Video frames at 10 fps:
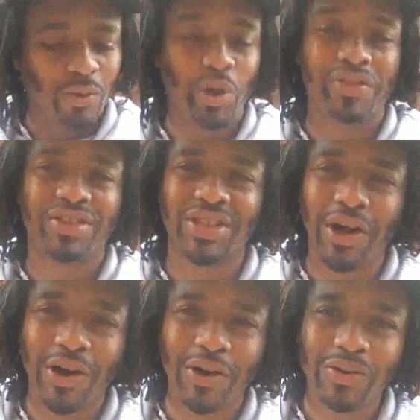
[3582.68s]
with
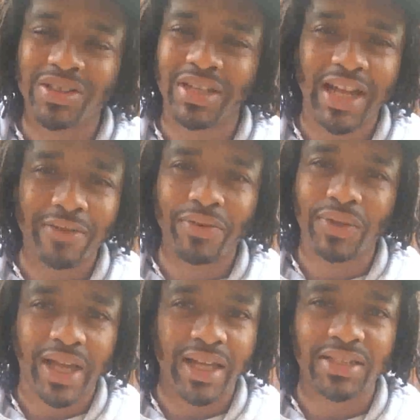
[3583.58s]
songs and
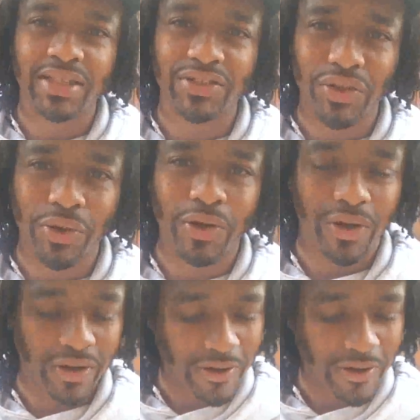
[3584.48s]
everlasting joy.